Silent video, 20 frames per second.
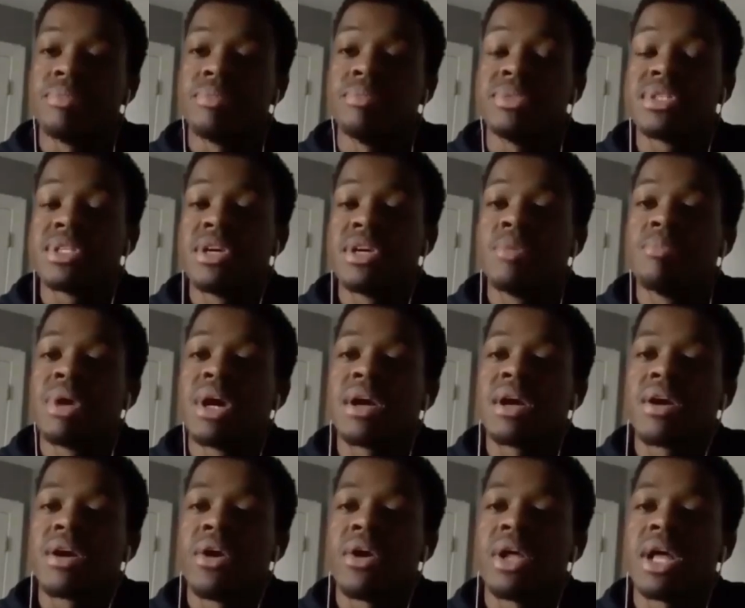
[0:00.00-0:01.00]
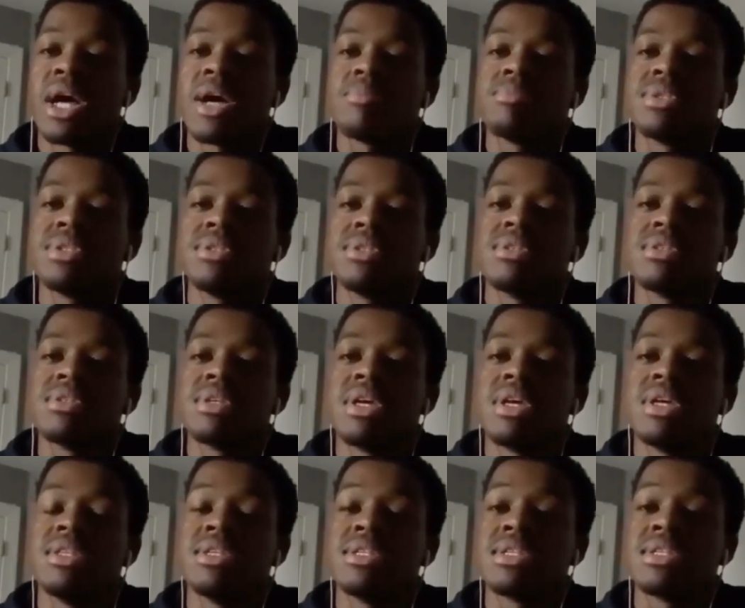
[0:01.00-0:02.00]
Say you're buying call options and
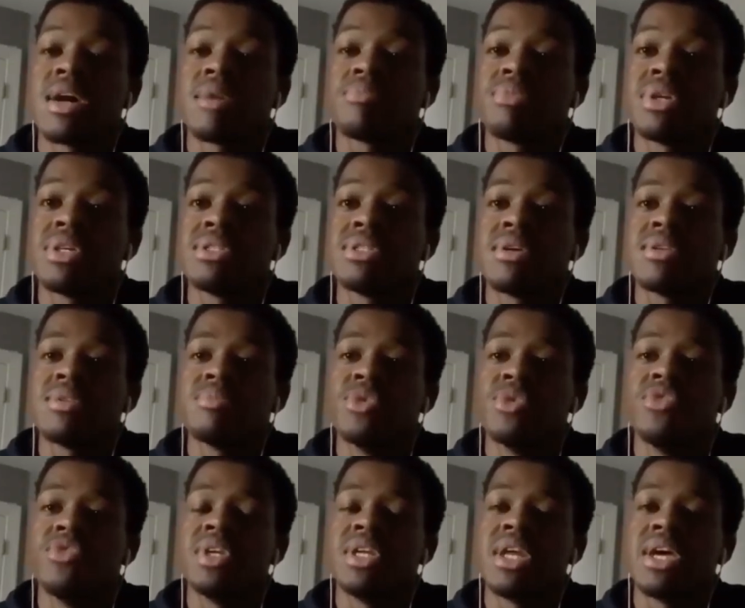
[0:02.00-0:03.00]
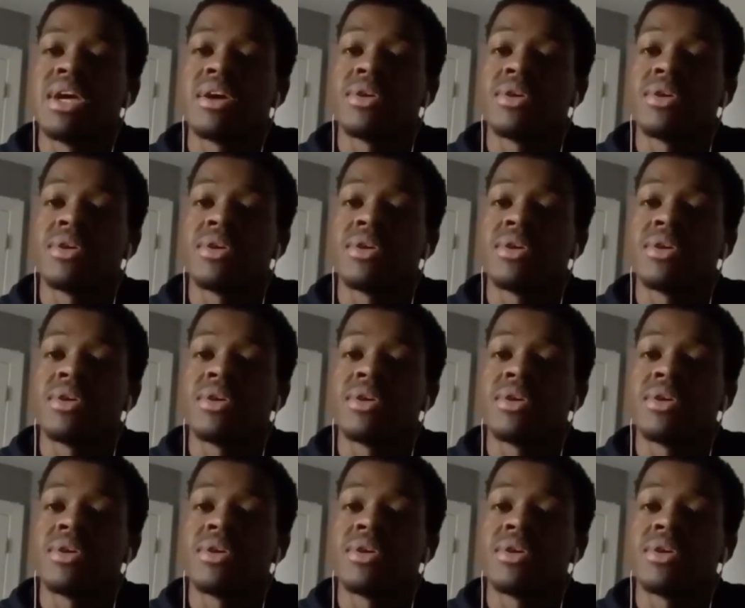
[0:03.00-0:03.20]
the stock price starts moving down.